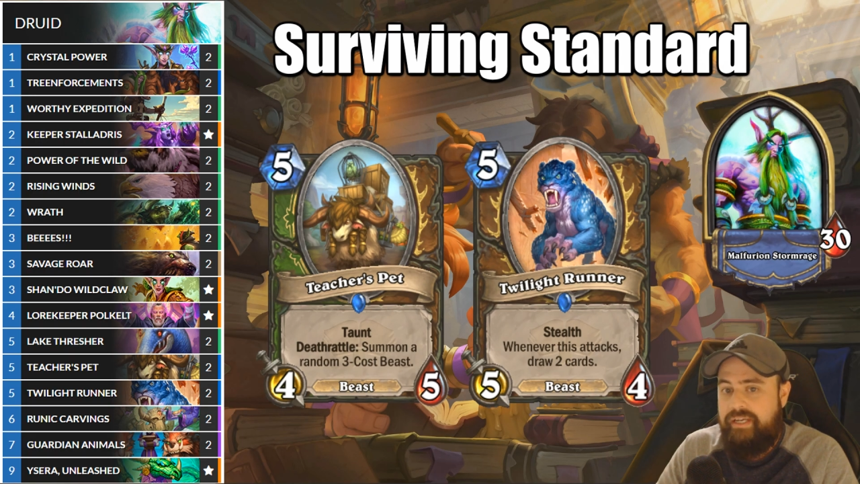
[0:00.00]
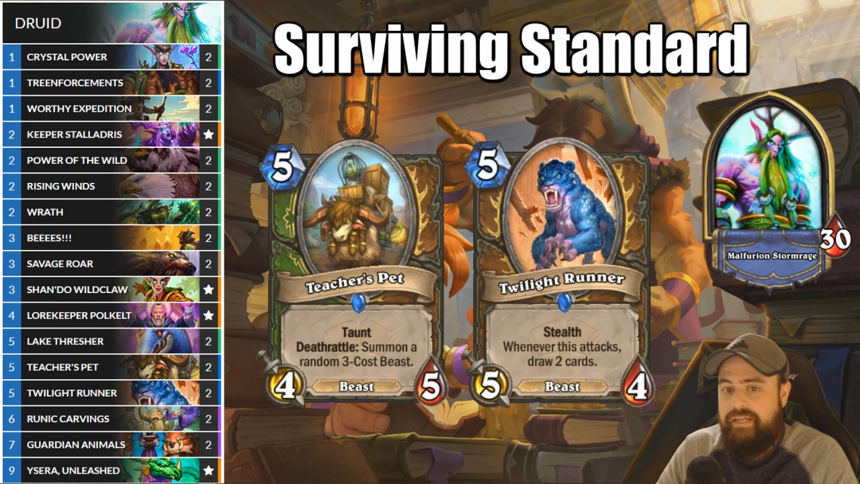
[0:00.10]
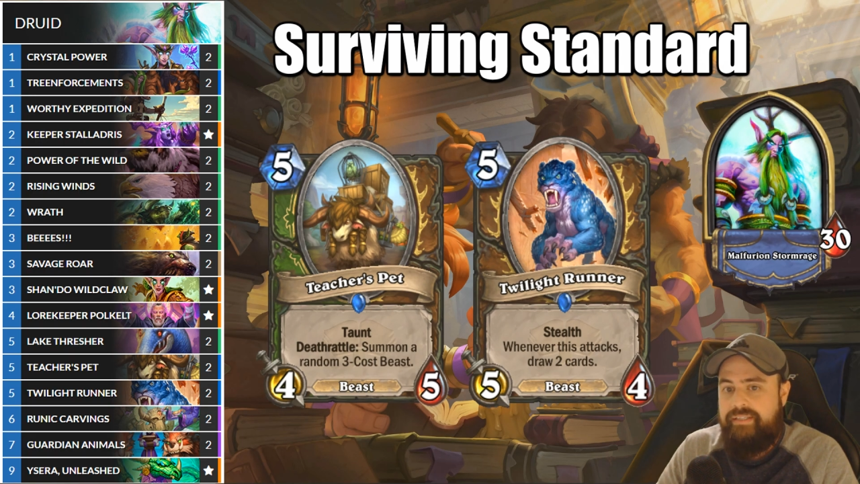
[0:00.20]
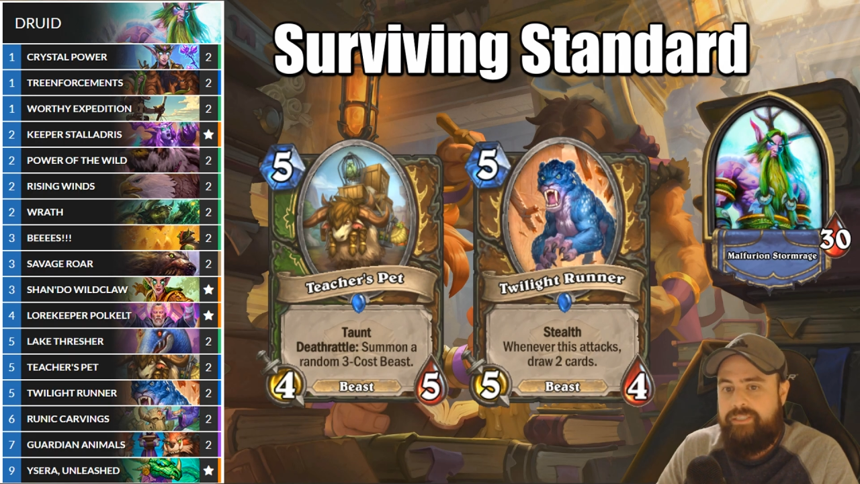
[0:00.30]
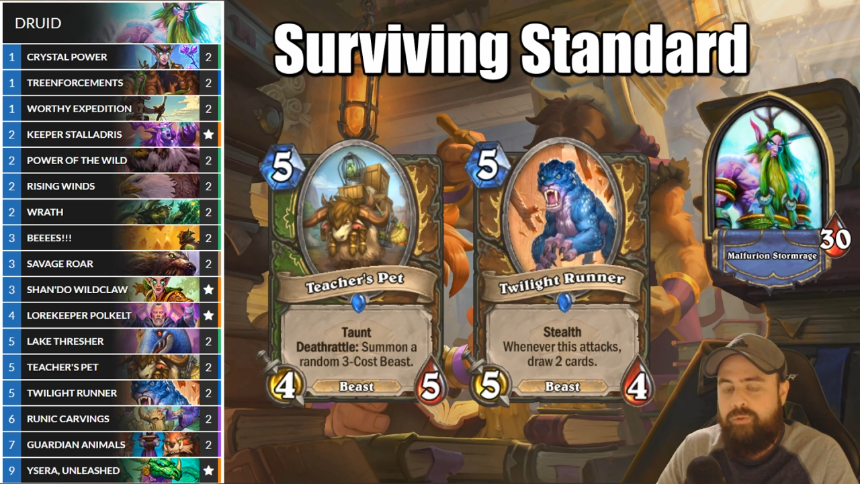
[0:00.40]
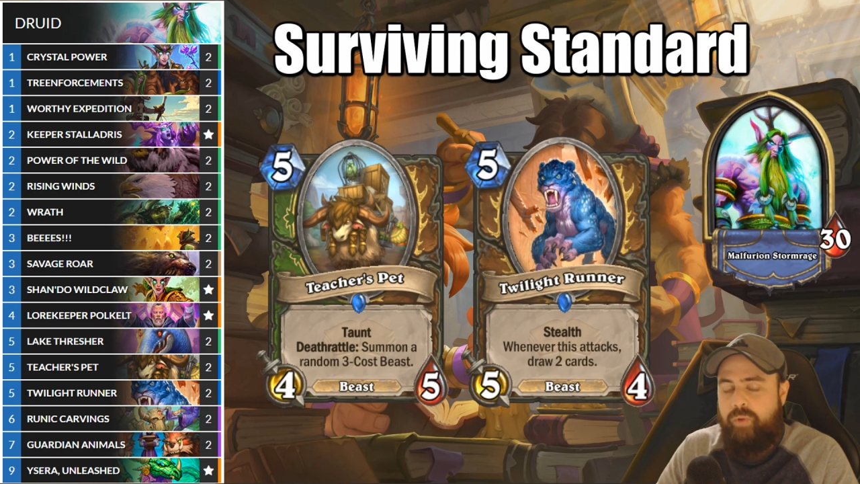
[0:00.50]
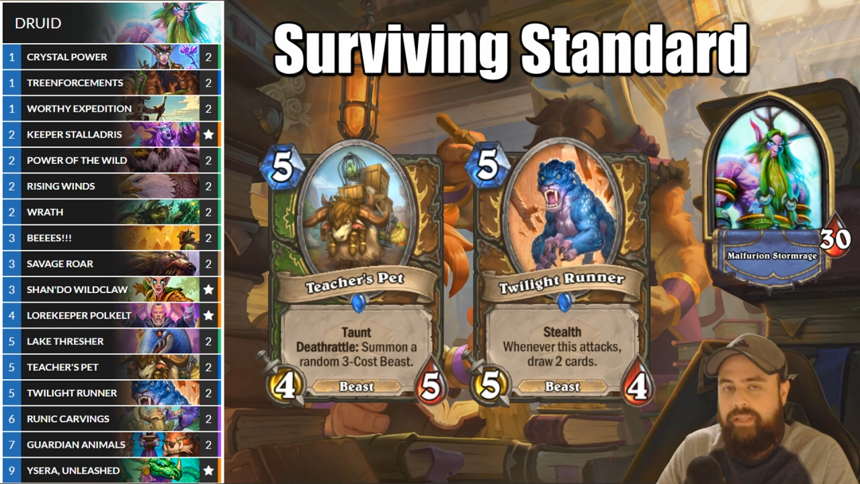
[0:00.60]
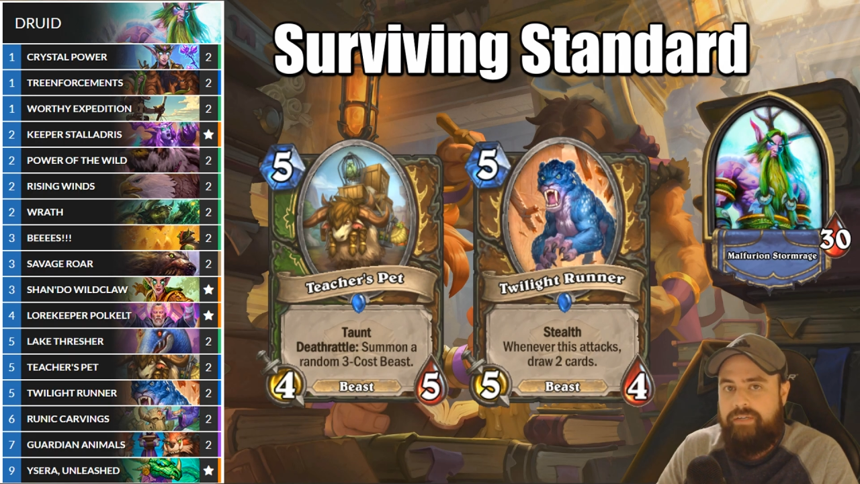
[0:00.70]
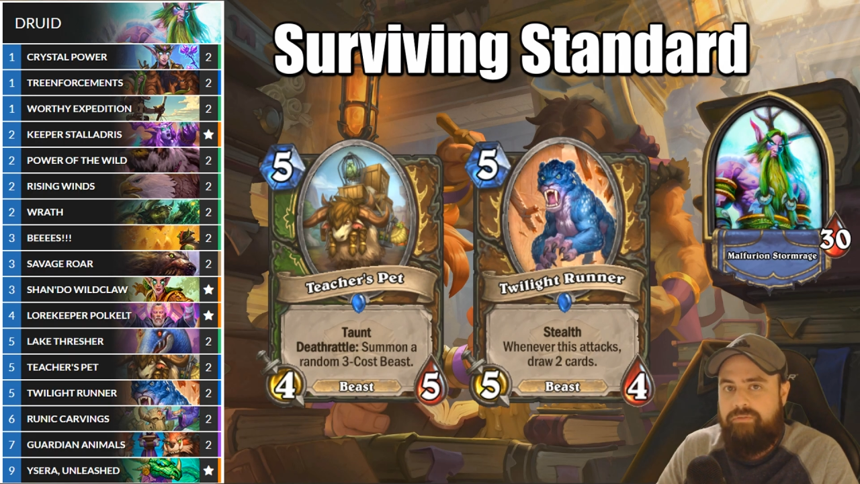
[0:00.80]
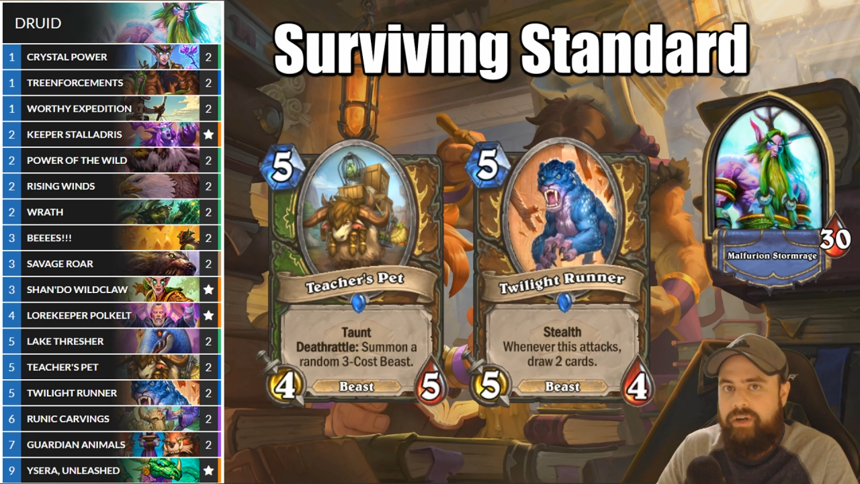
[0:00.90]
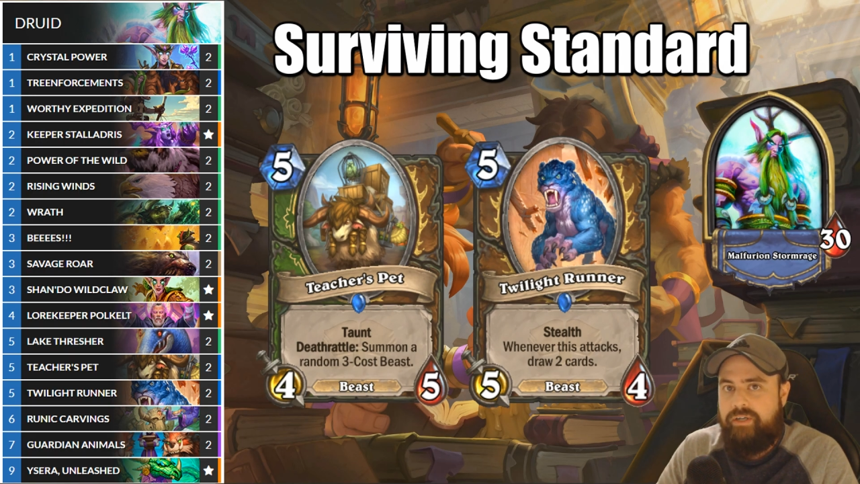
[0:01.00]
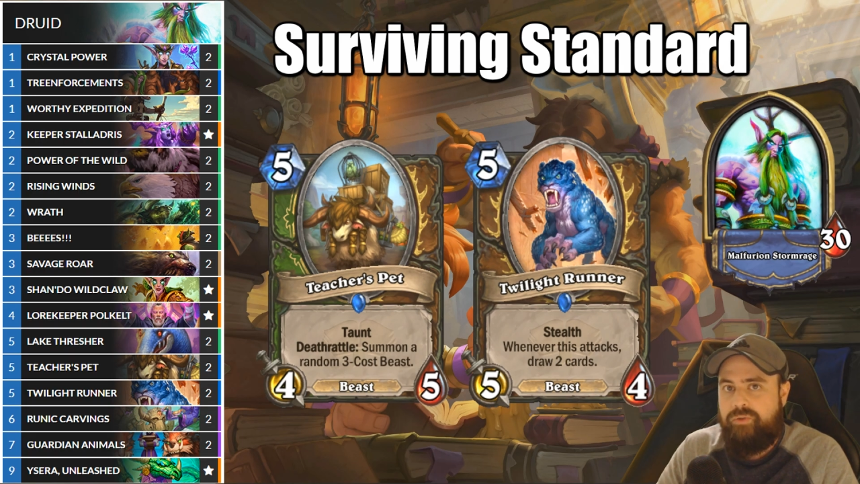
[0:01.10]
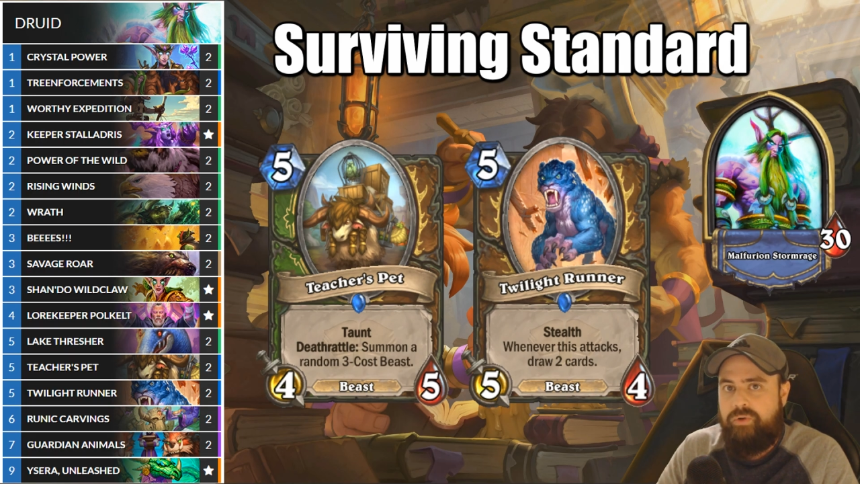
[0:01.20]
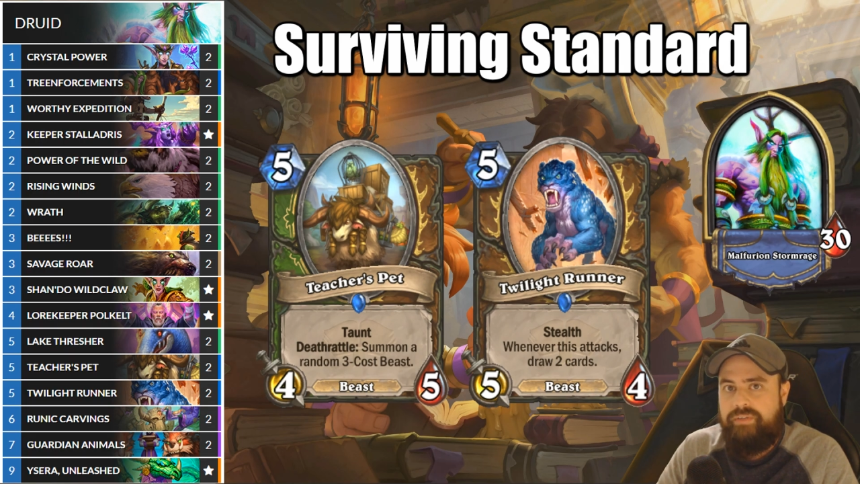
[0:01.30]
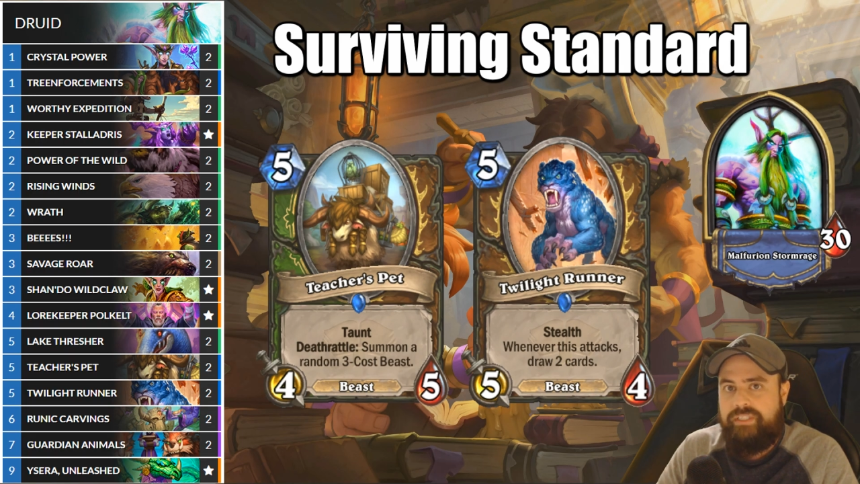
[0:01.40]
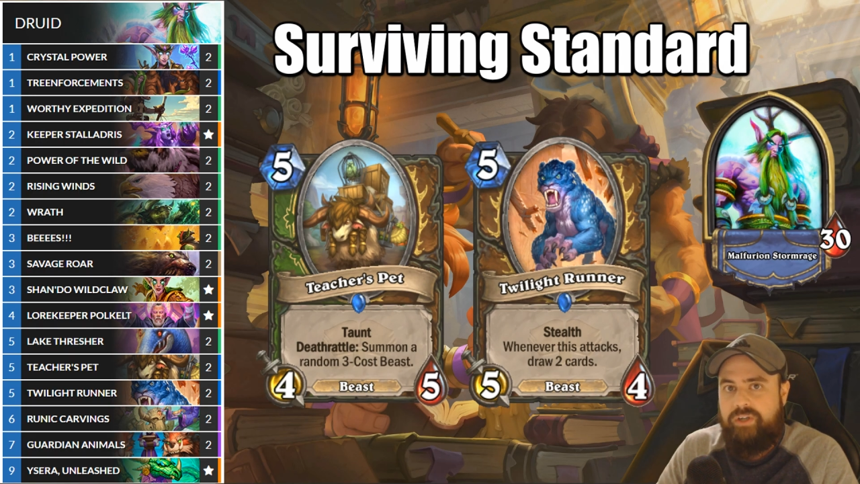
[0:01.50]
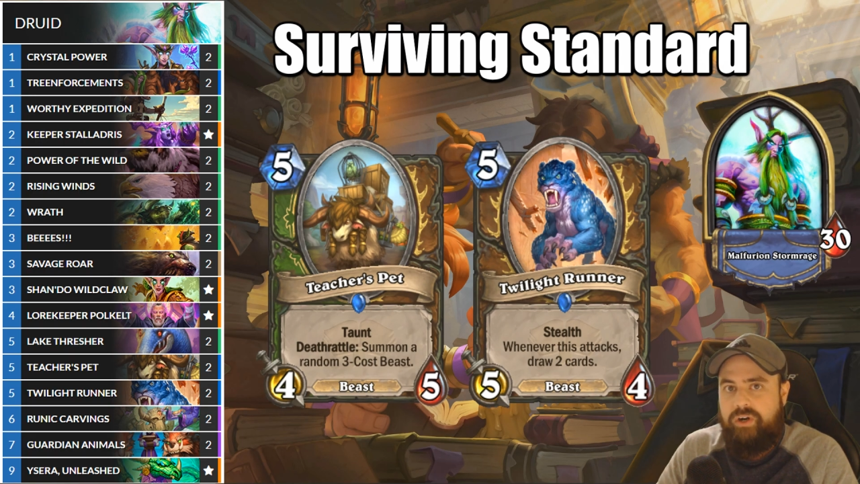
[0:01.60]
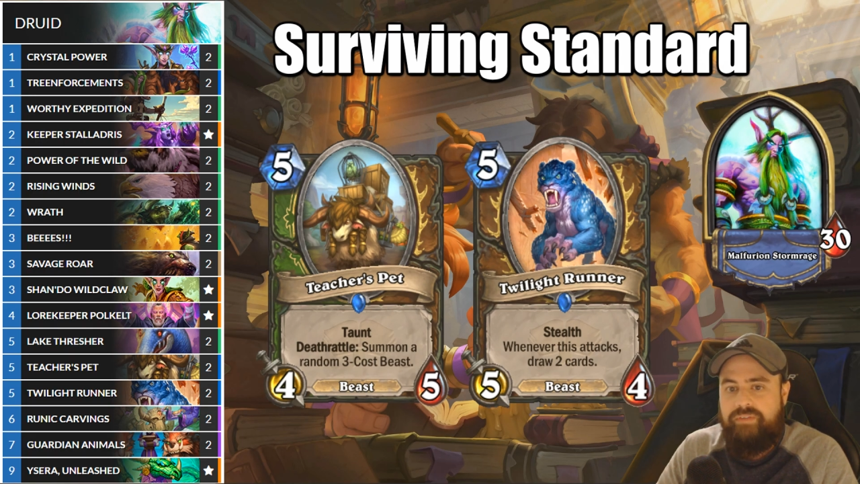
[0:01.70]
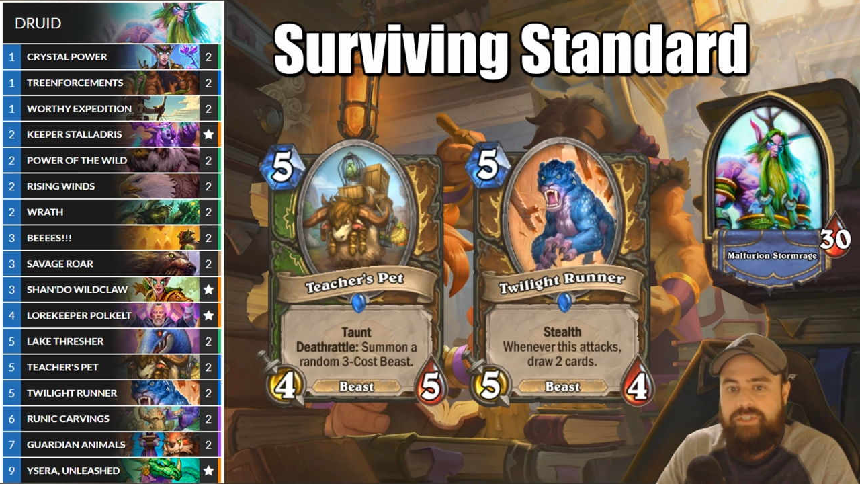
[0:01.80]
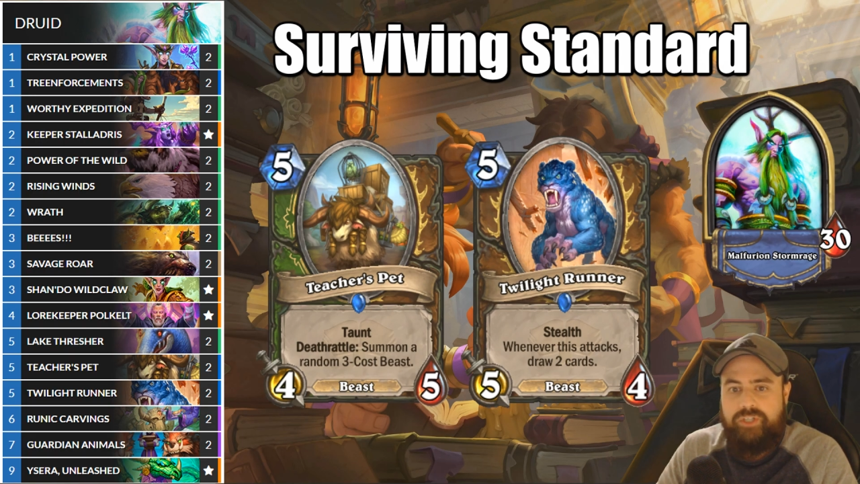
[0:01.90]
The Twilight Runner, sort of the
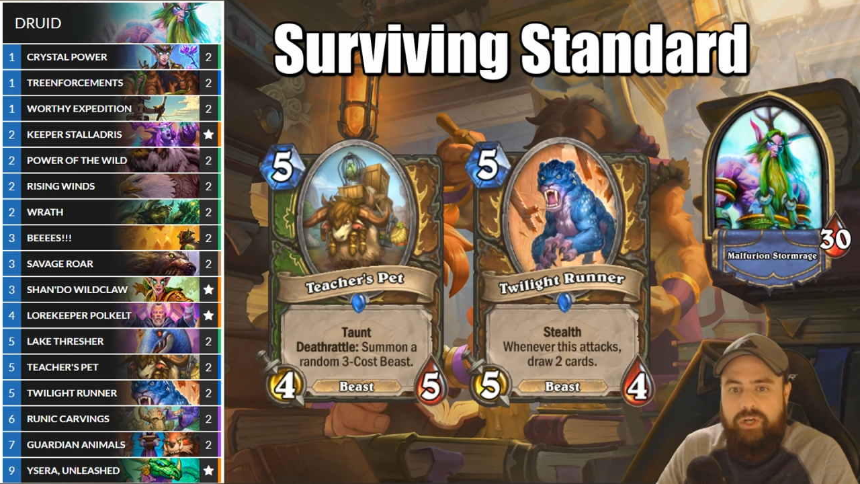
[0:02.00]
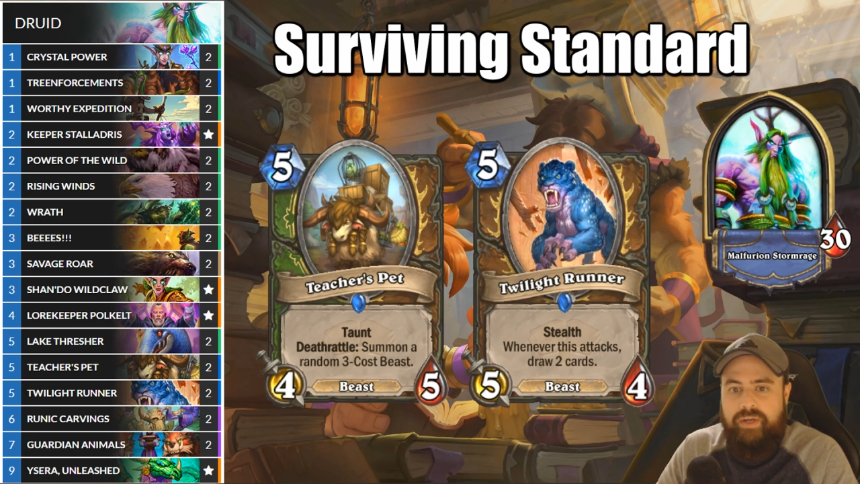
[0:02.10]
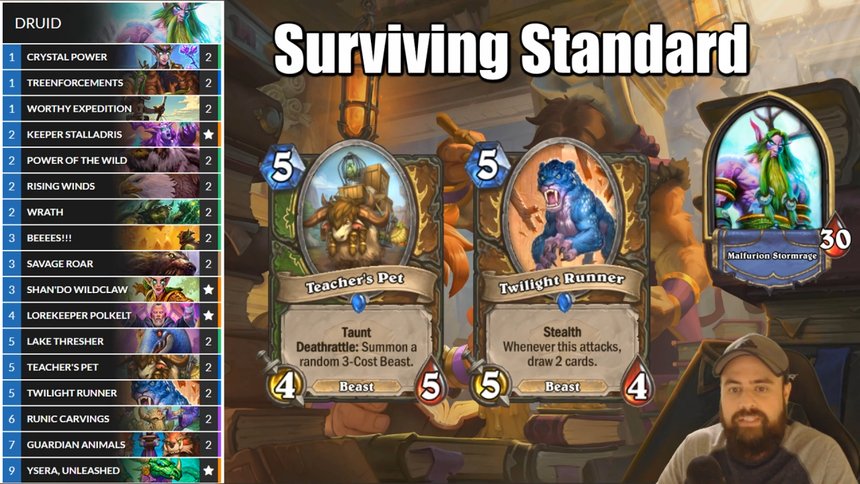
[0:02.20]
star of the show,